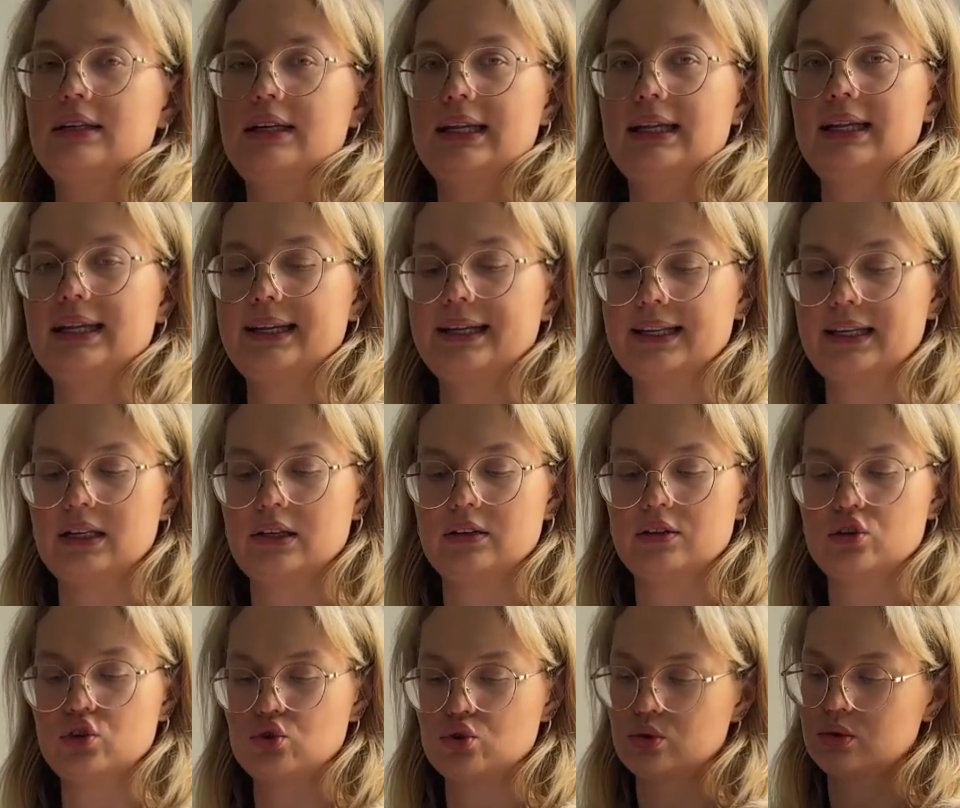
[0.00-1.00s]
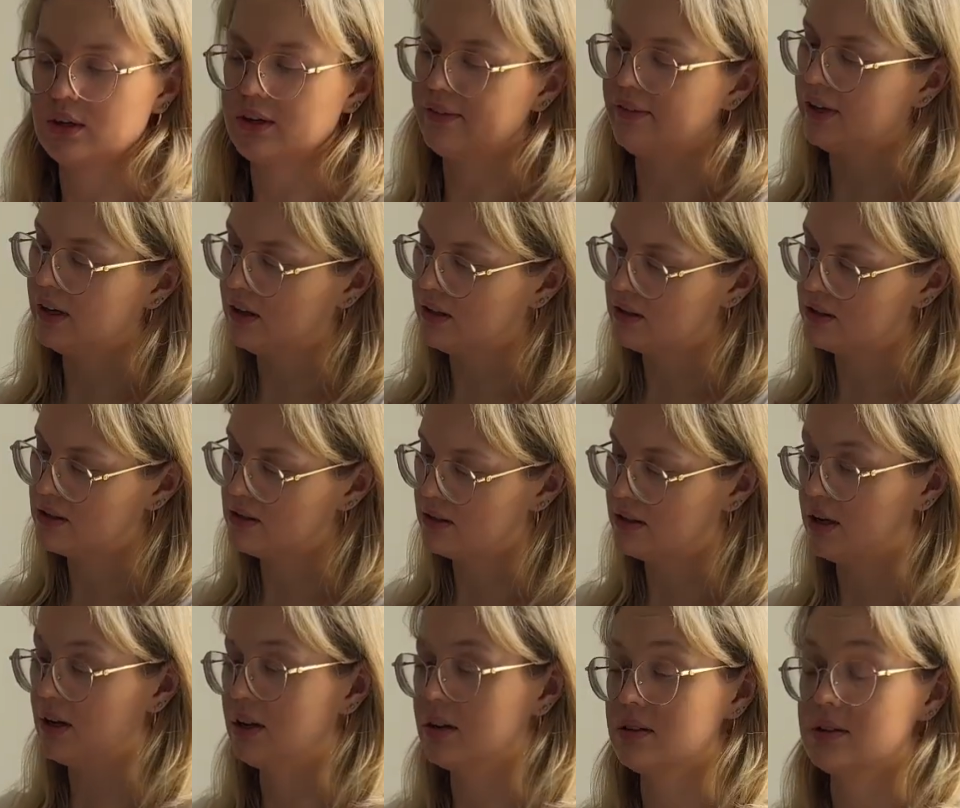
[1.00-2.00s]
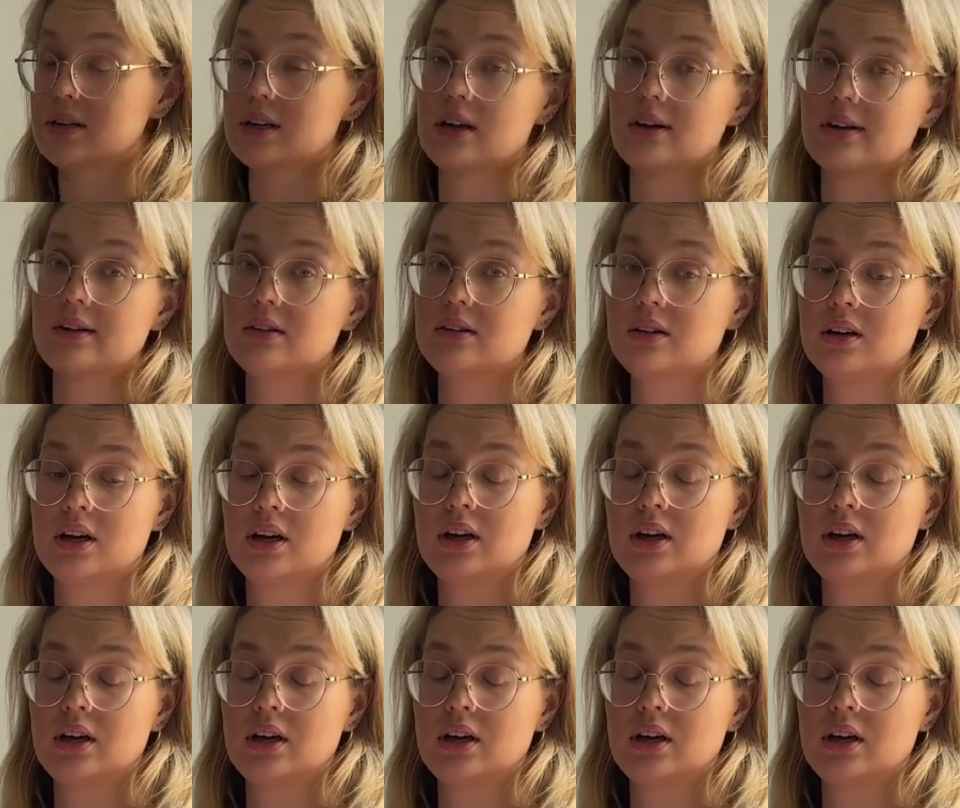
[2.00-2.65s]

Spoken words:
linen short, I think it's, yeah, Zara.